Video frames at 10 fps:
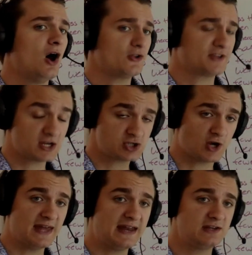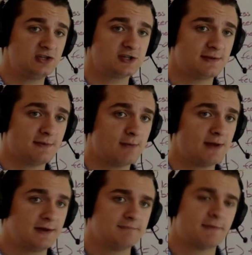I'll touch on that in just a
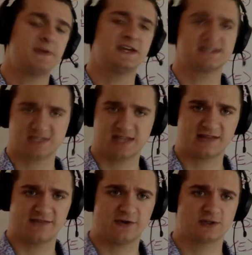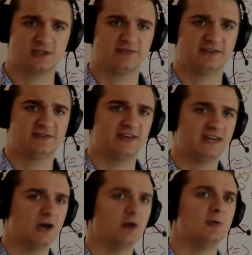moment, but because it's not the focus of this
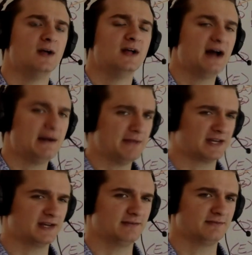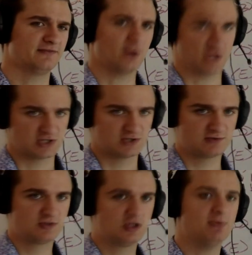video, I'm not going to
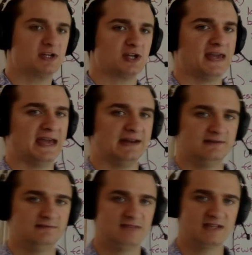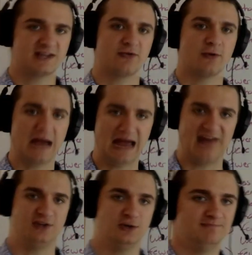focus too much on that except for where I
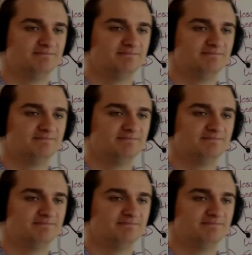have to.